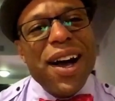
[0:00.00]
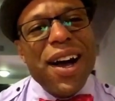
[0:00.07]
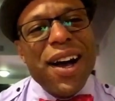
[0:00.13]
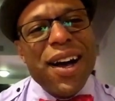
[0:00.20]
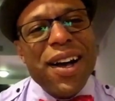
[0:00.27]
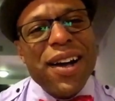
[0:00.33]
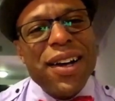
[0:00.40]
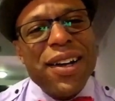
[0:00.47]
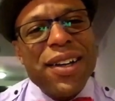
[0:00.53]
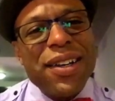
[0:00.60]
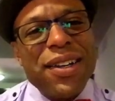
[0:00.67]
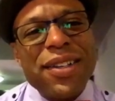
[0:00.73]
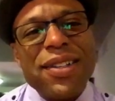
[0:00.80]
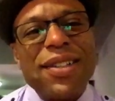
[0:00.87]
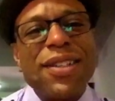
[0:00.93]

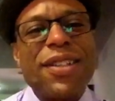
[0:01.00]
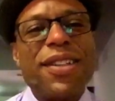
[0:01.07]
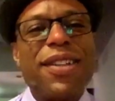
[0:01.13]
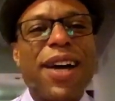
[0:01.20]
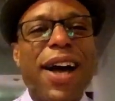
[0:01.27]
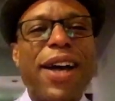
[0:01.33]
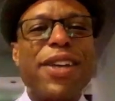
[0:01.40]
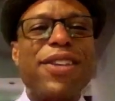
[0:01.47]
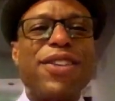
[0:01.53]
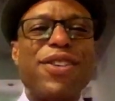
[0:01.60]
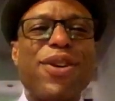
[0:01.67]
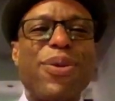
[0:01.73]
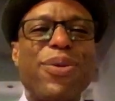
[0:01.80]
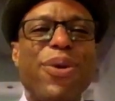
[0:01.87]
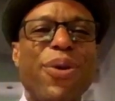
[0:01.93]
I
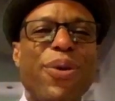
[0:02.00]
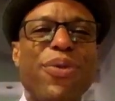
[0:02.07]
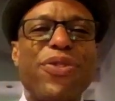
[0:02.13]
don't know